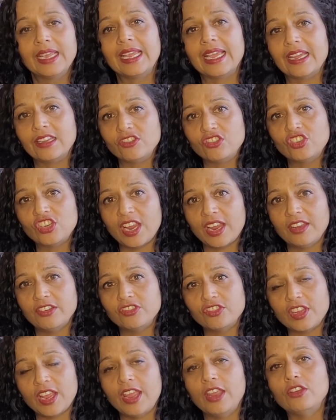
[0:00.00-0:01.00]
can
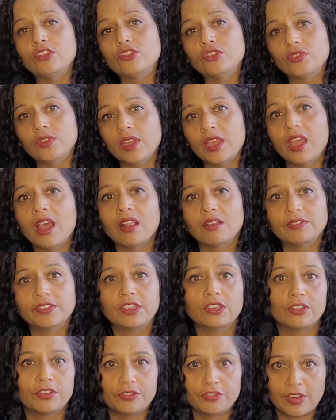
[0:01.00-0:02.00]
change into the
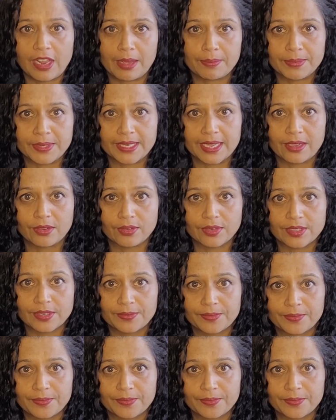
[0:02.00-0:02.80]
alveolar flap sound.